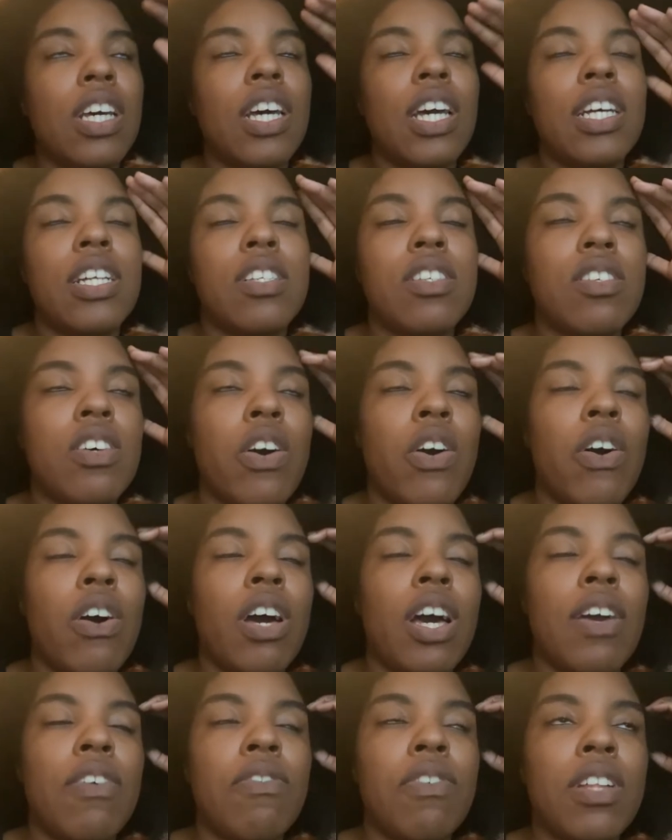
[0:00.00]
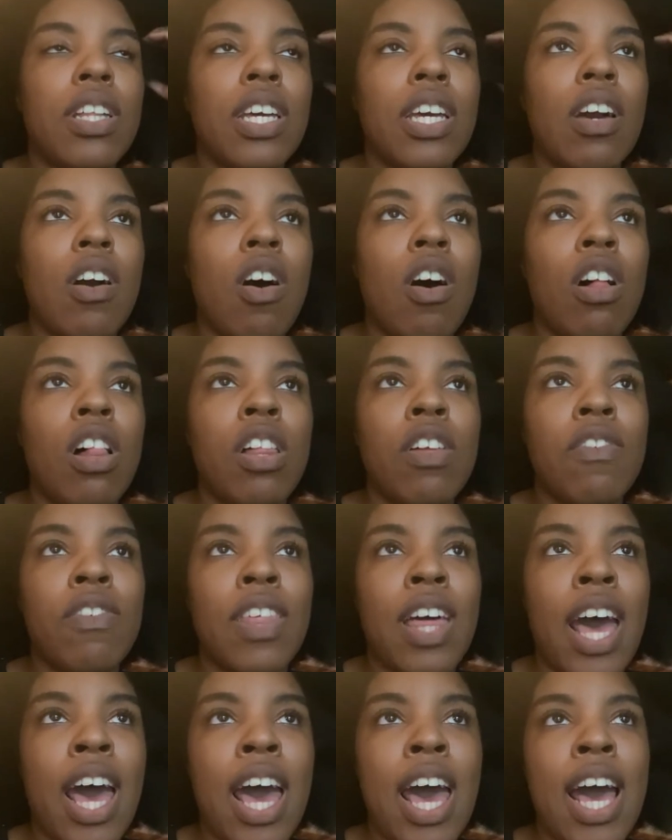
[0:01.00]
And so I feel like all of
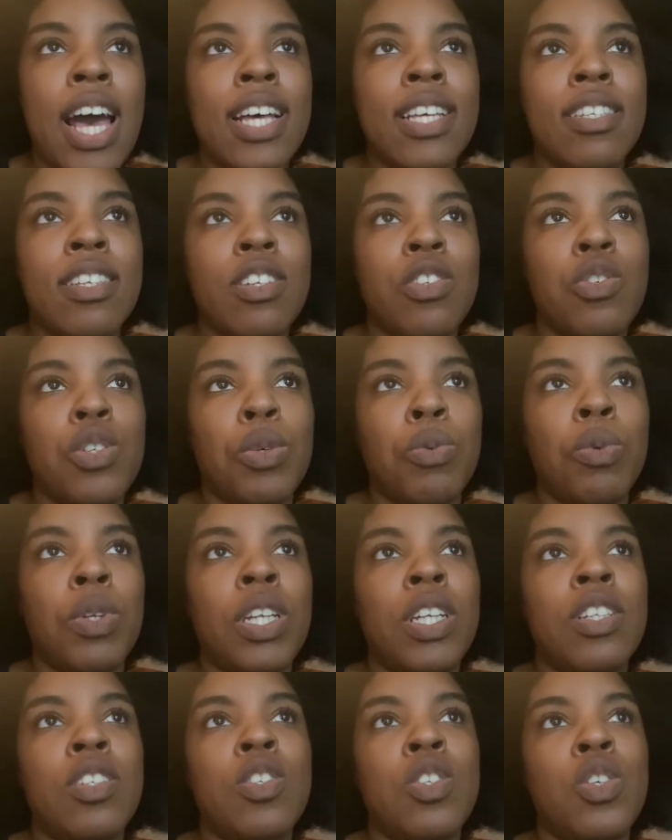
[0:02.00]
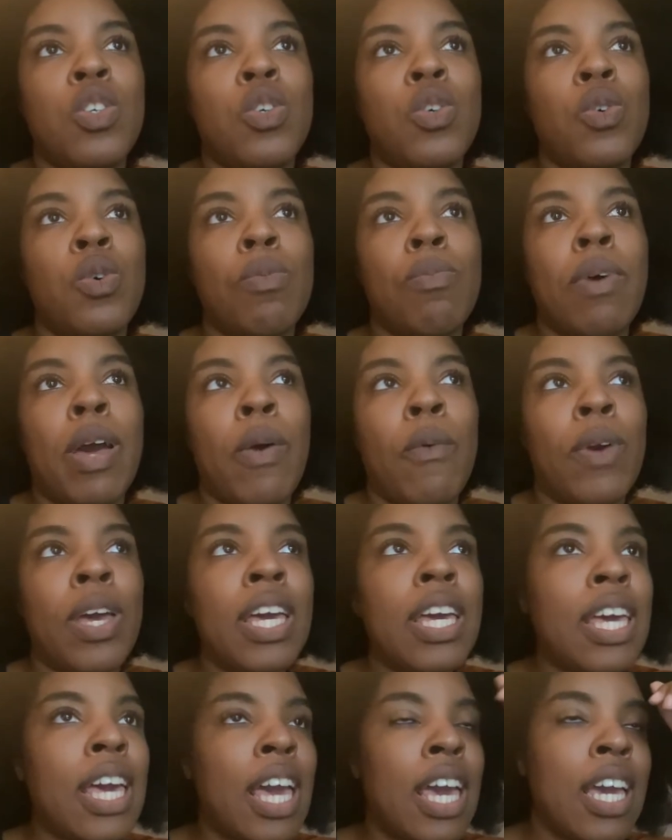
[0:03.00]
that has attributed to my
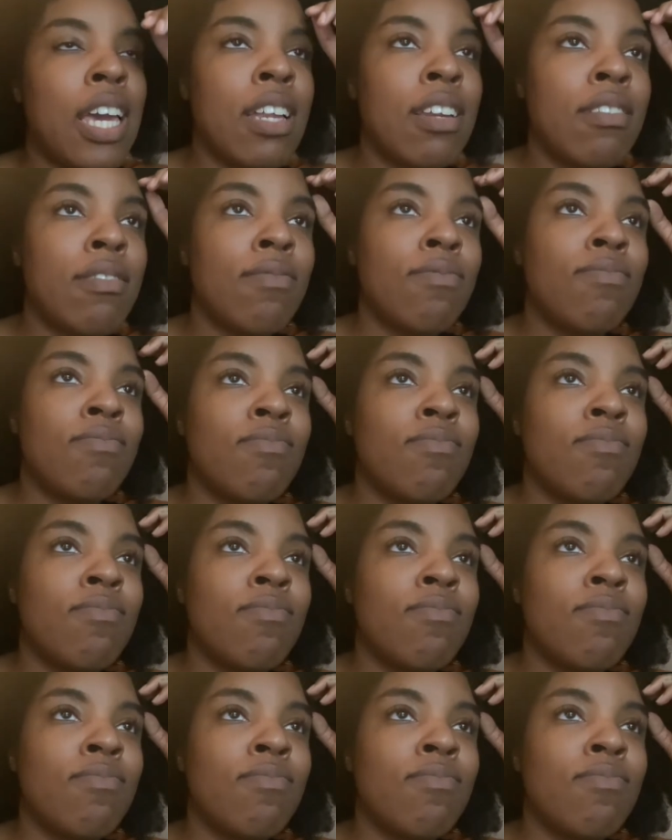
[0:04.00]
weight gain